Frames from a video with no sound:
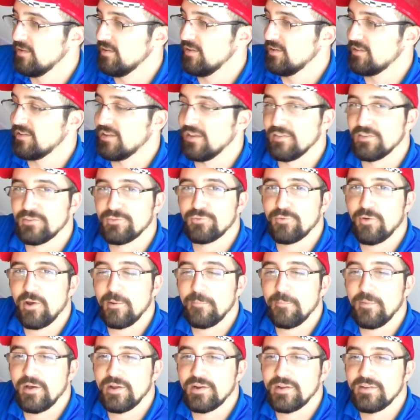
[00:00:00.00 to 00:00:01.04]
Now this throttle
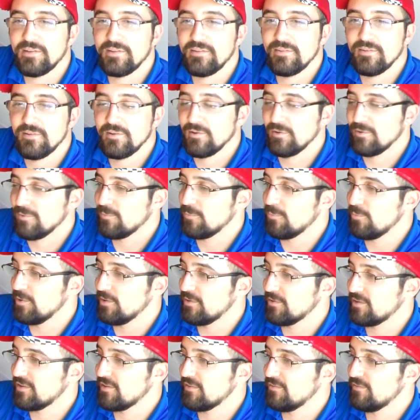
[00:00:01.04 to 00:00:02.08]
body will
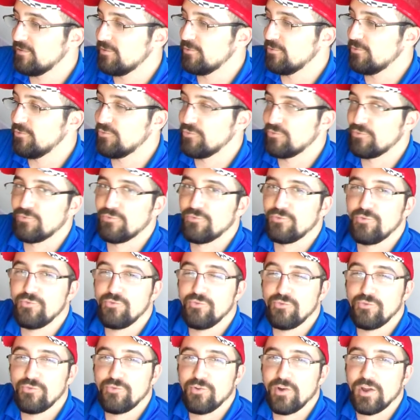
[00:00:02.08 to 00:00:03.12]
give you
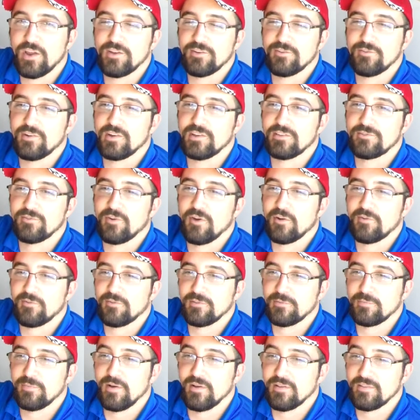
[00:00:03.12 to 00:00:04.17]
great throttle
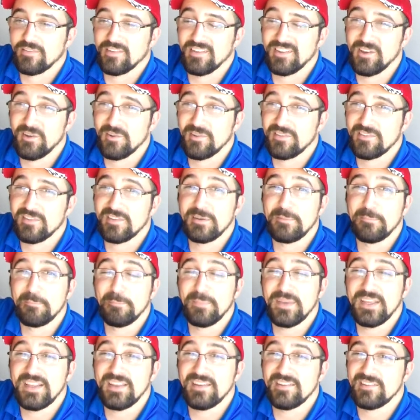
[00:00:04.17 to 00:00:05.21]
response. I noticed an
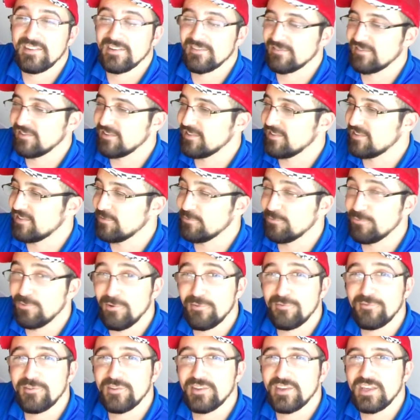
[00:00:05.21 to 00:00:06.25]
immediate difference. It
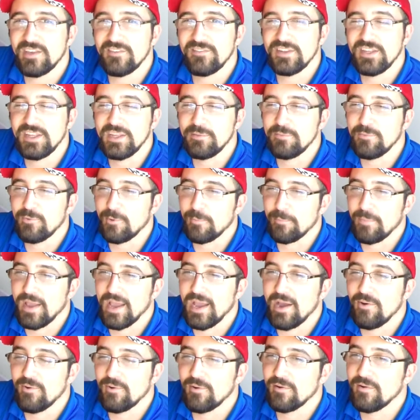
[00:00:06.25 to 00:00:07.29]
won't really give you any more
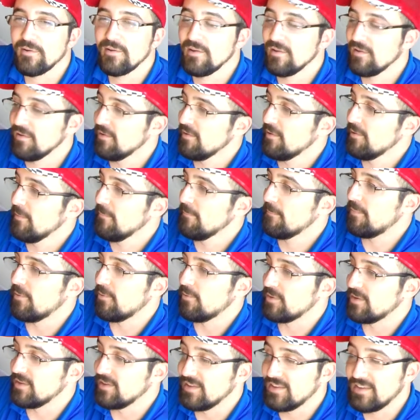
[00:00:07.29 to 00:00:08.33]
power, but
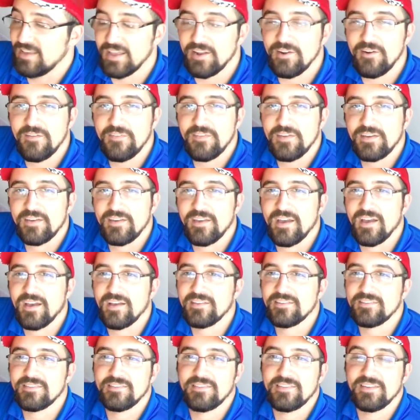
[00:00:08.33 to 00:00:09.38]
when you get on that
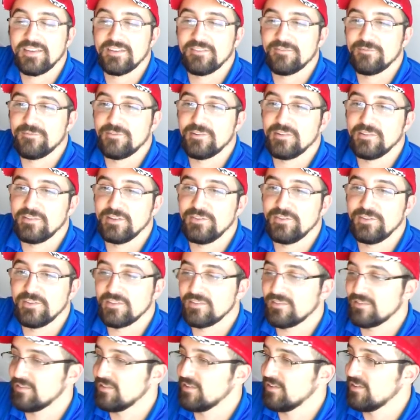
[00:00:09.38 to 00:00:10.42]
gas, it really
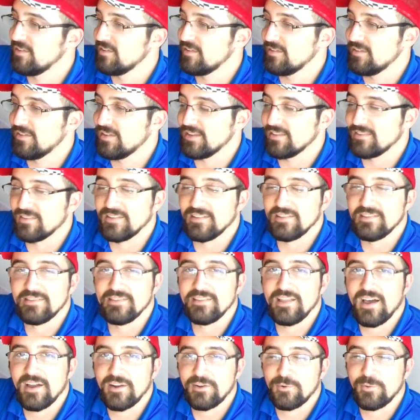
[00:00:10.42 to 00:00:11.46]
just, it's a
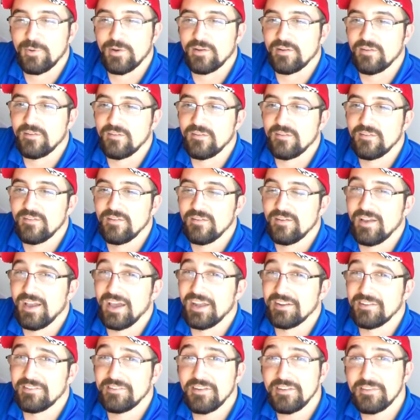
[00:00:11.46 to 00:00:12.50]
lot quicker, and
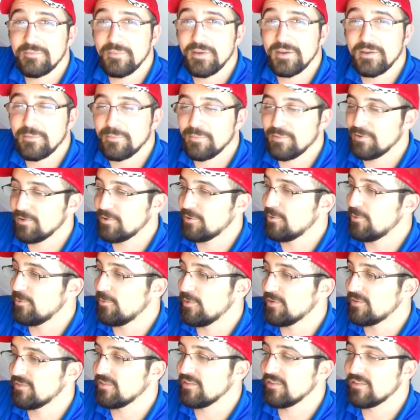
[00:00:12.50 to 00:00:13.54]
it does make a pretty cool
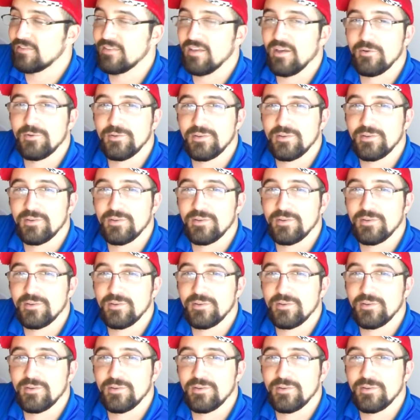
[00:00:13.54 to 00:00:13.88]
whistling sound.